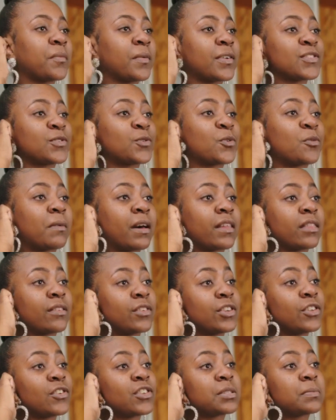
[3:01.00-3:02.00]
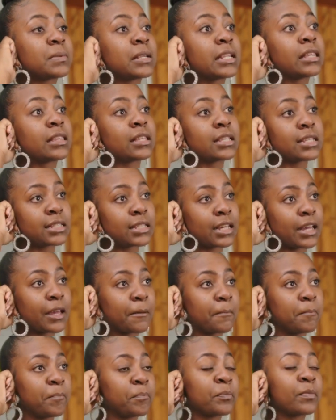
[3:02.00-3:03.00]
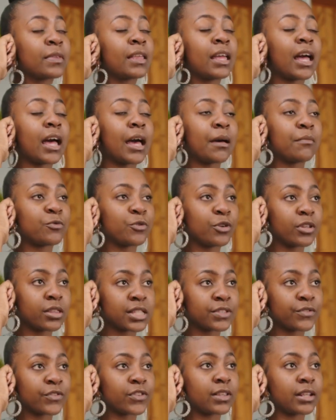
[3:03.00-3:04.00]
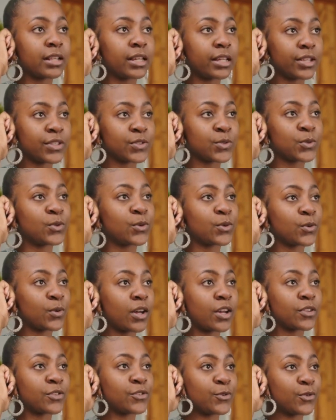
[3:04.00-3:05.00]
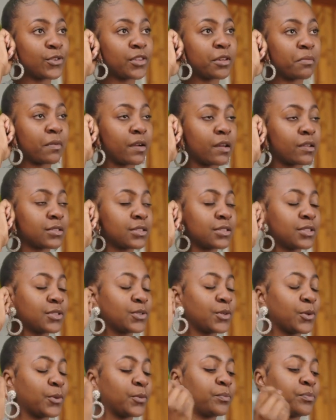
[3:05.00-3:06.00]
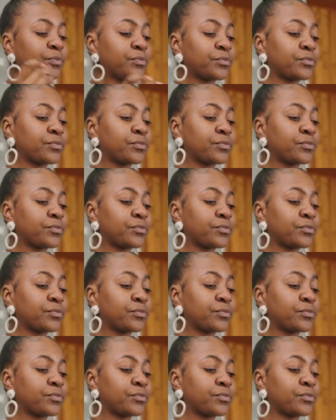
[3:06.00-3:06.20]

eyebrows in all my other videos, but this time I'm doing this for the ladies who don't know how to do their brows. So